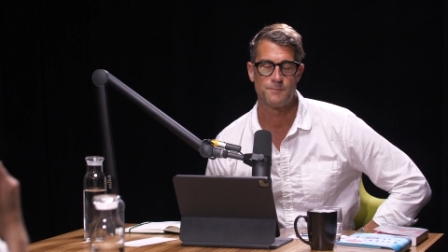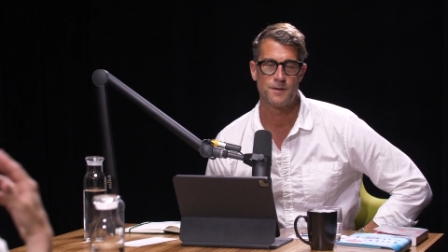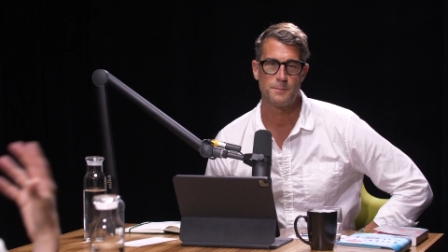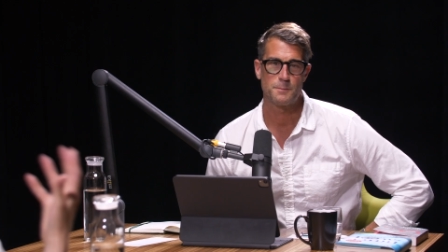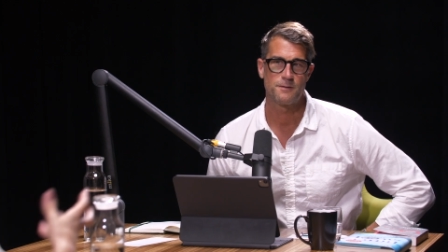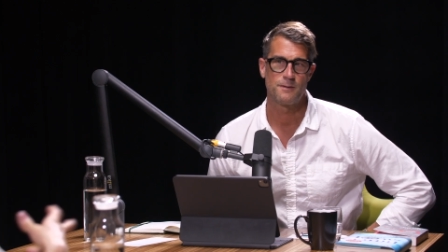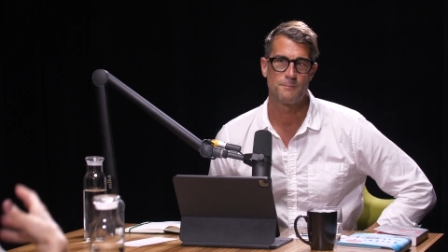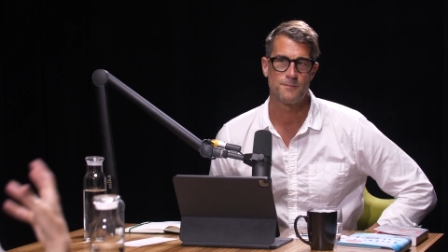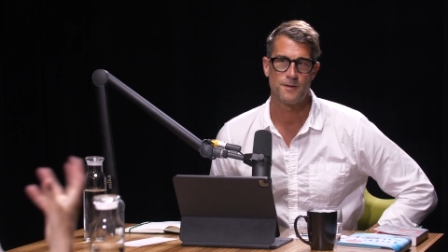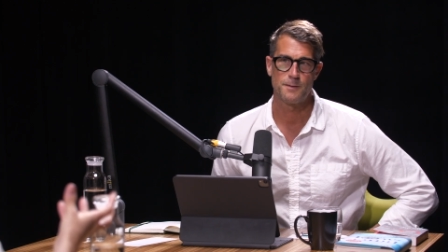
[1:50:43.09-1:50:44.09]
very
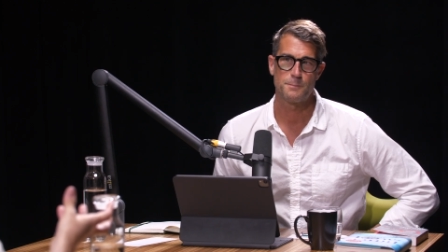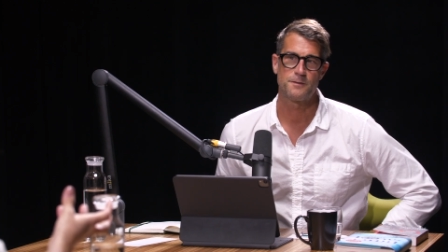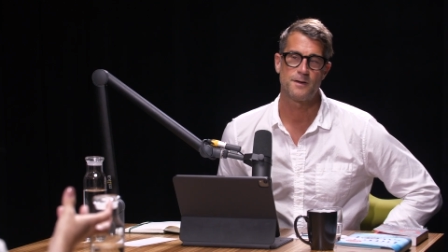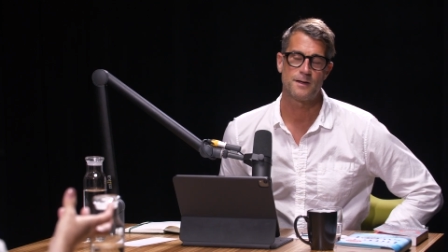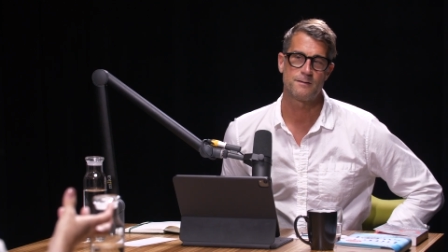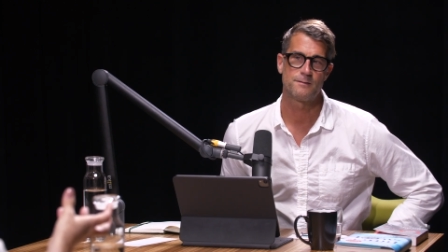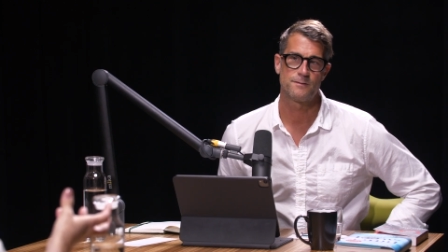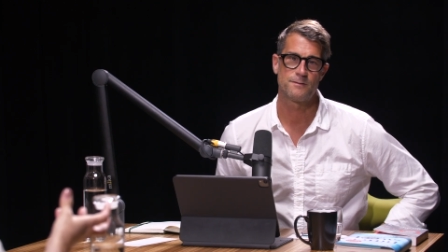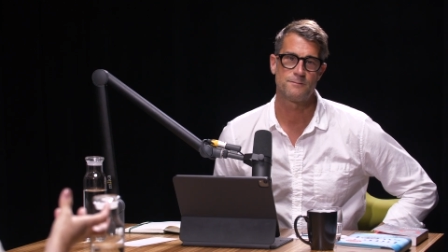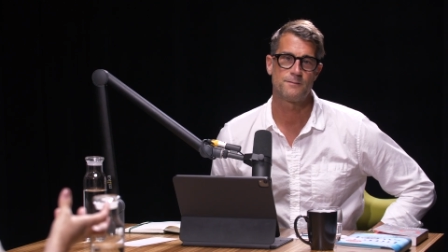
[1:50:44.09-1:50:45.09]
writing and contemplative
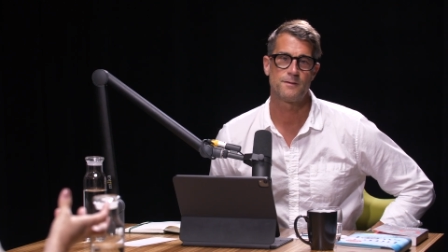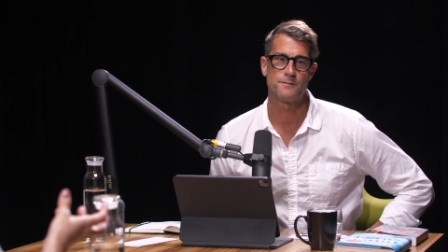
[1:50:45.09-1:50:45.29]
things.